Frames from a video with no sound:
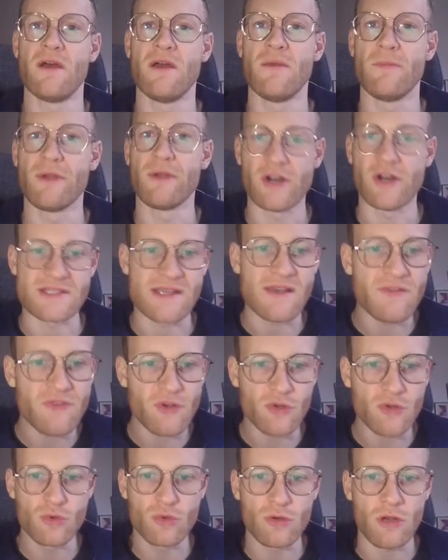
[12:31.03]
Because if you
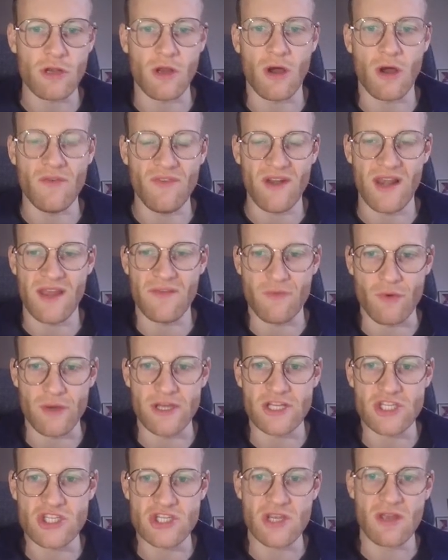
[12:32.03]
do not over
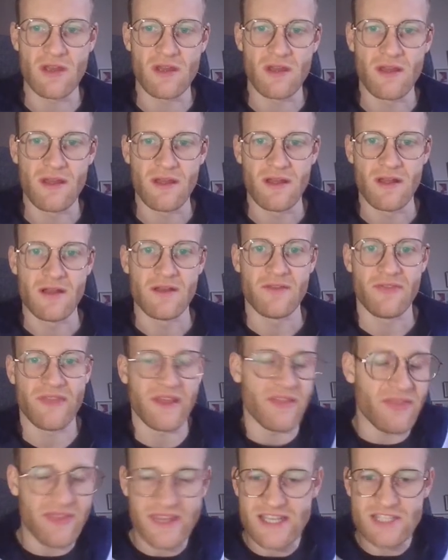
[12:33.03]
leverage,
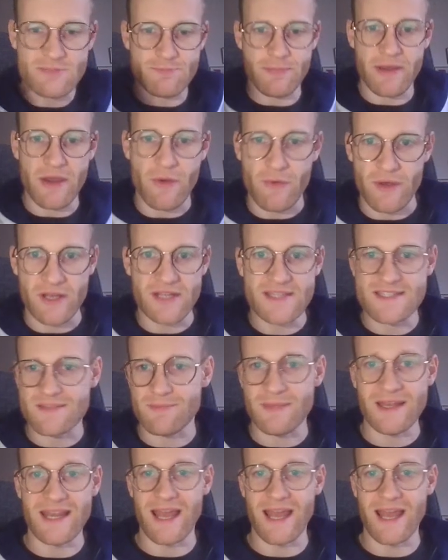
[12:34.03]
then these periods mean